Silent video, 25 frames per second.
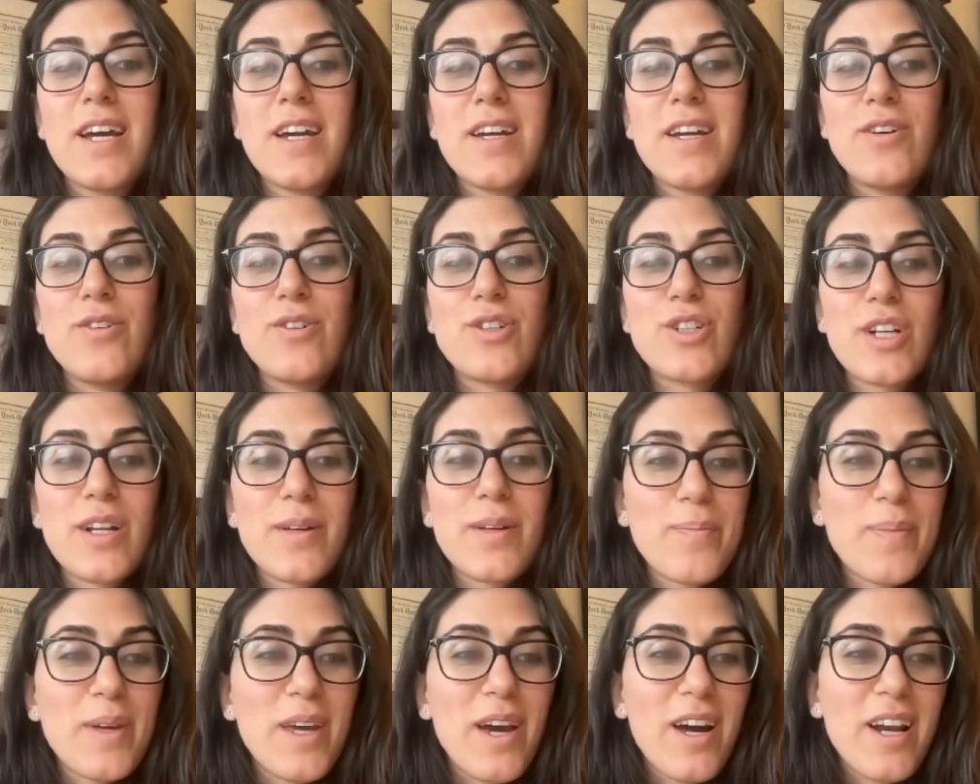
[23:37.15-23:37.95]
you
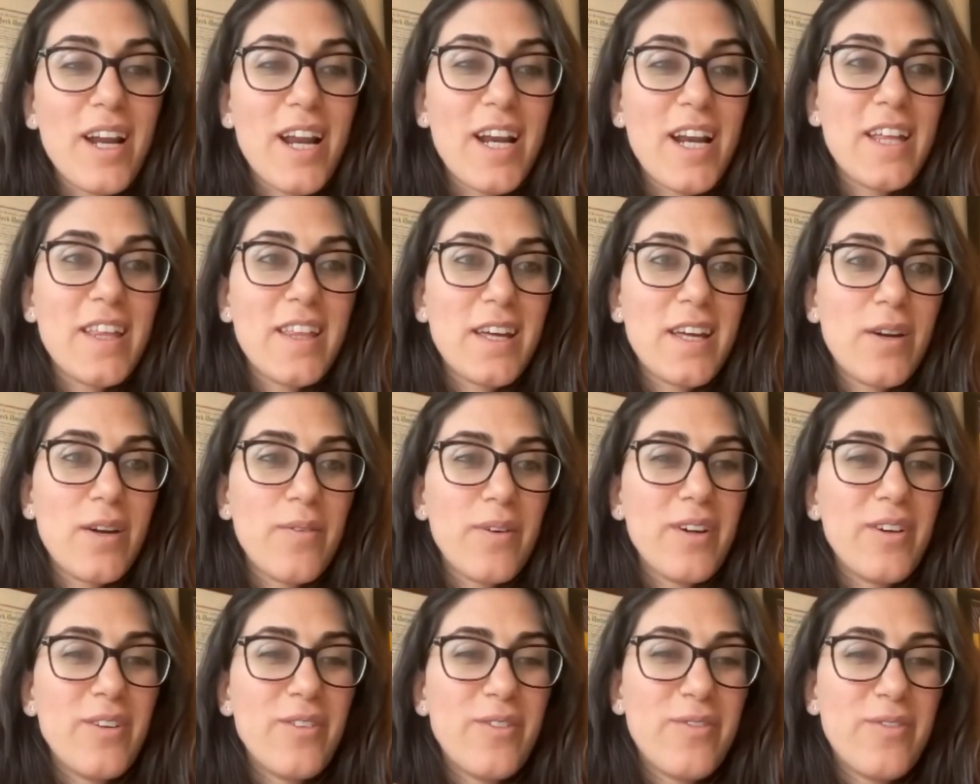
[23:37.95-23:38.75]
shouldn't be on anything
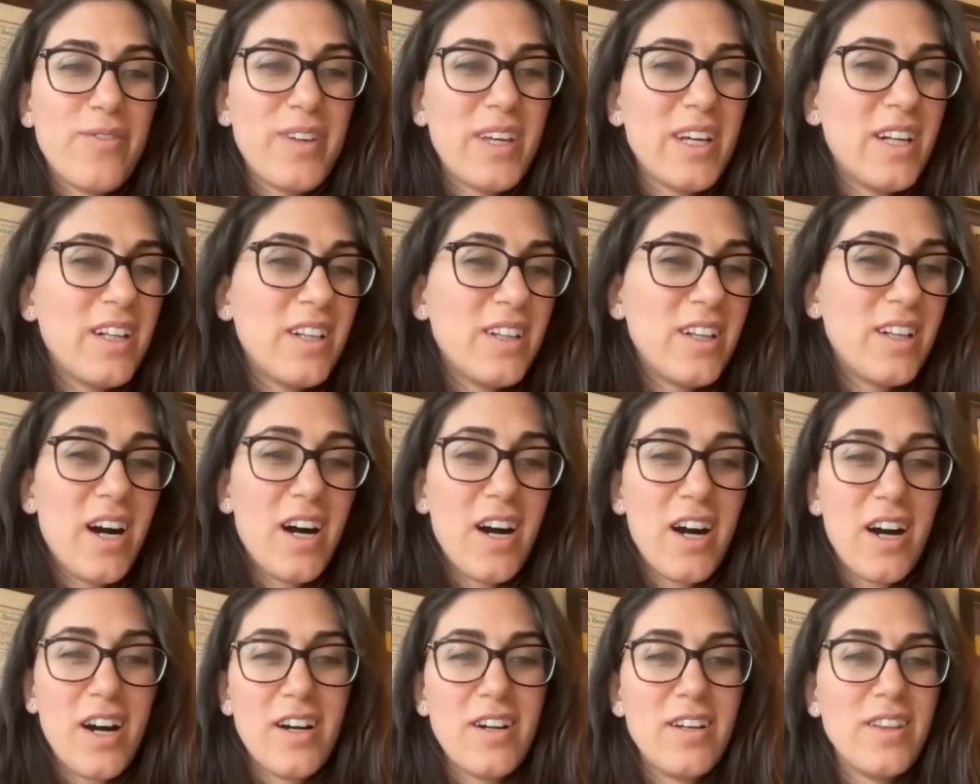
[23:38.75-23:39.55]
where you feel
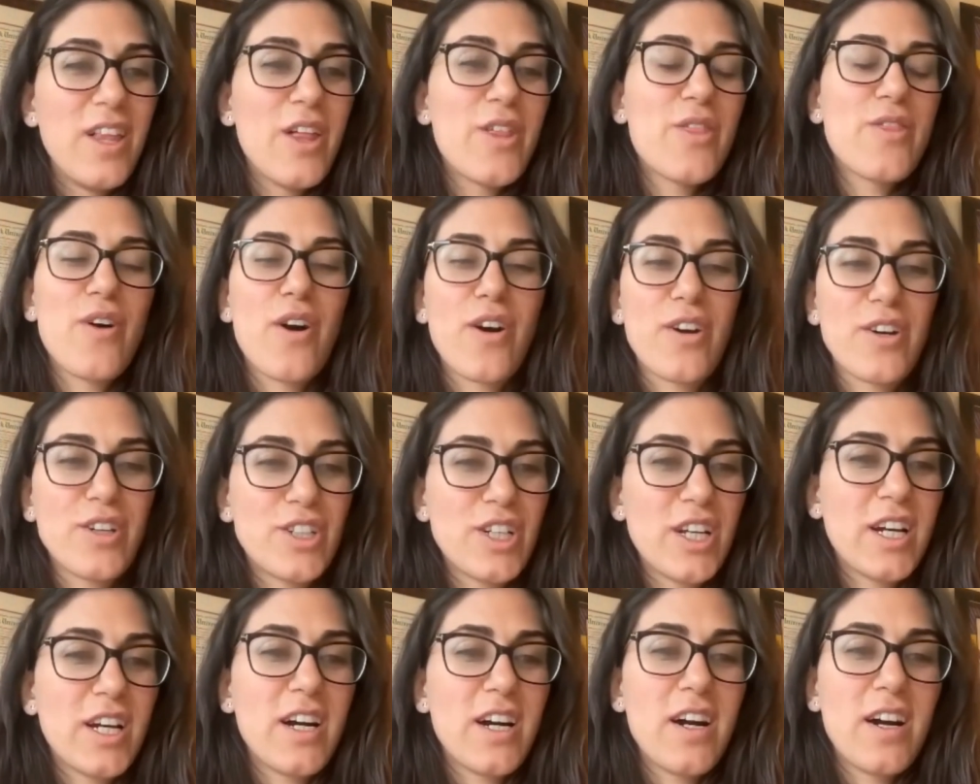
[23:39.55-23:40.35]

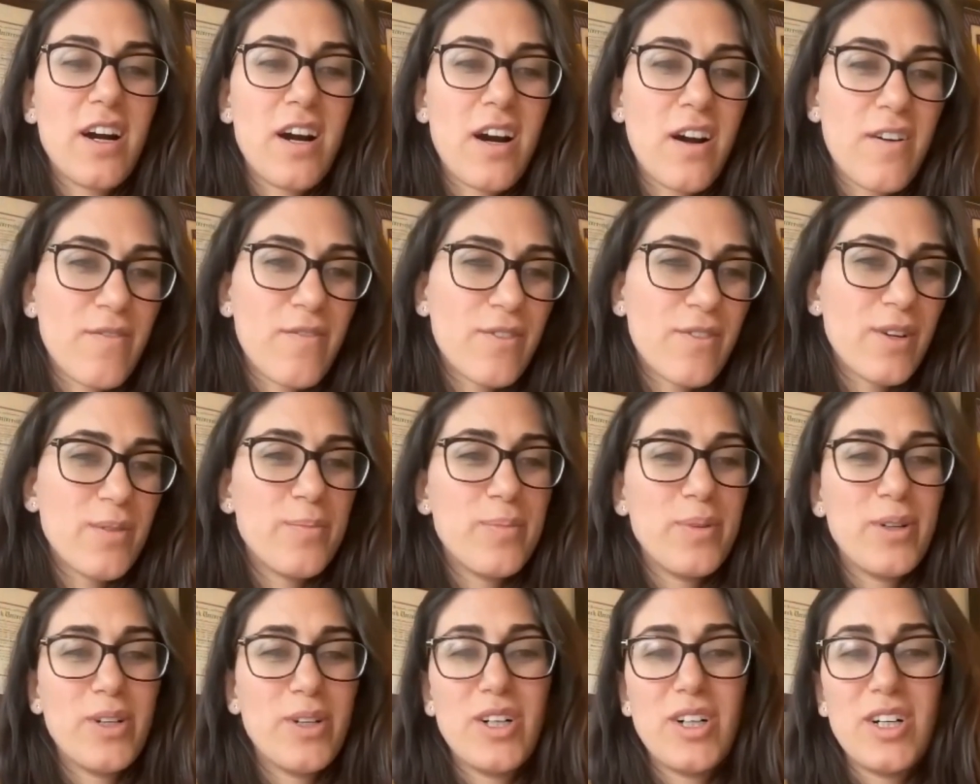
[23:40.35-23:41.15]
lethargic,
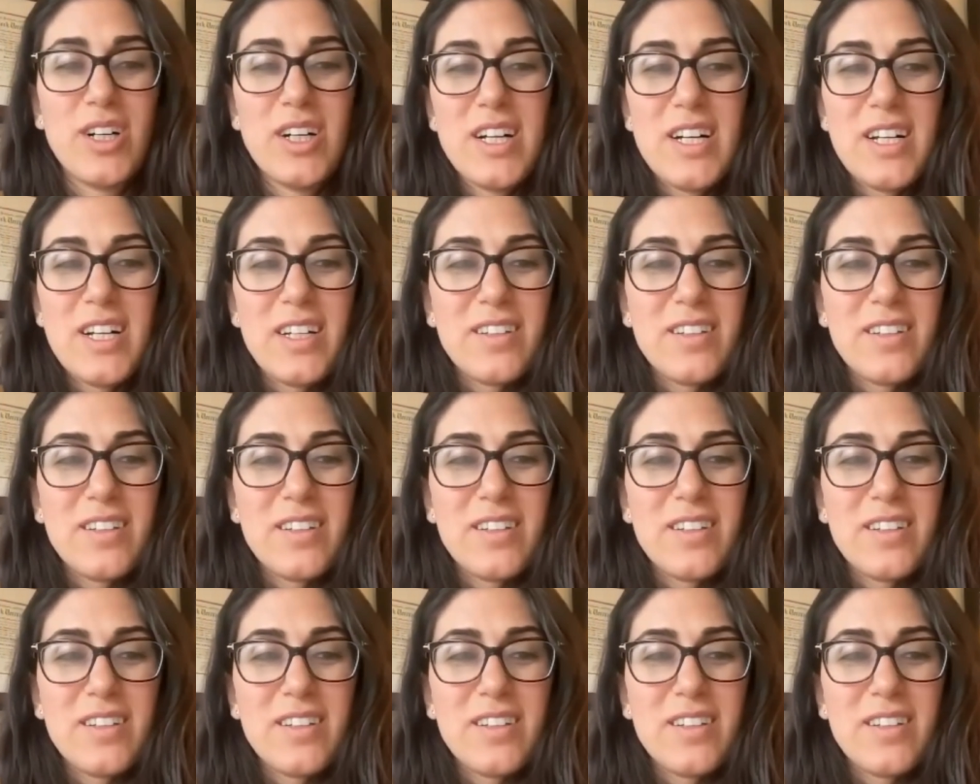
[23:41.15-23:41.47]
uncomfortable.